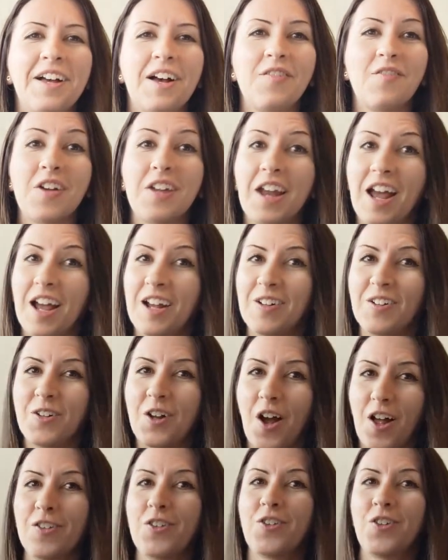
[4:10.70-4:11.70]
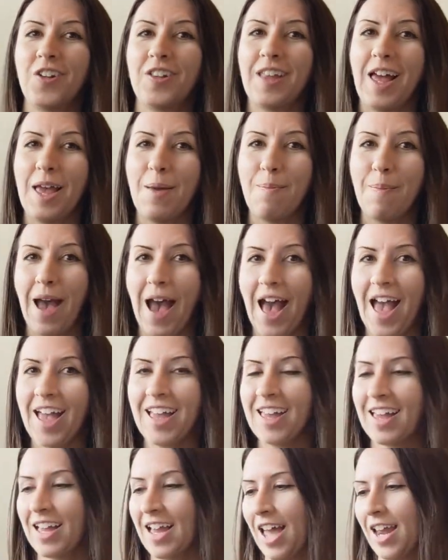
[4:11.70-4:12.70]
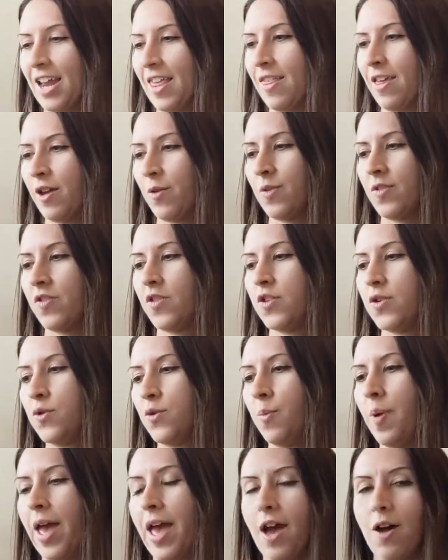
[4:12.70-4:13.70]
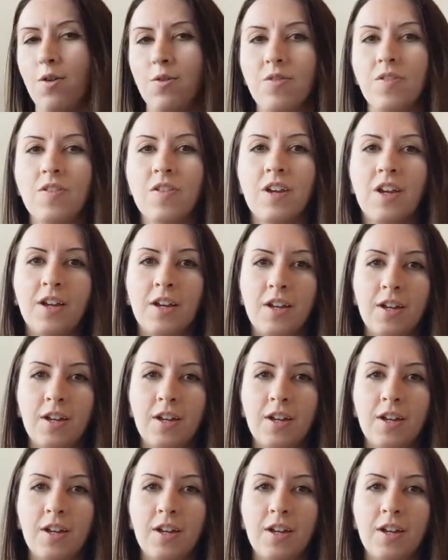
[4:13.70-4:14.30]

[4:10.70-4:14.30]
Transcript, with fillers: of an ultra light bag. Again, I think it was two pounds.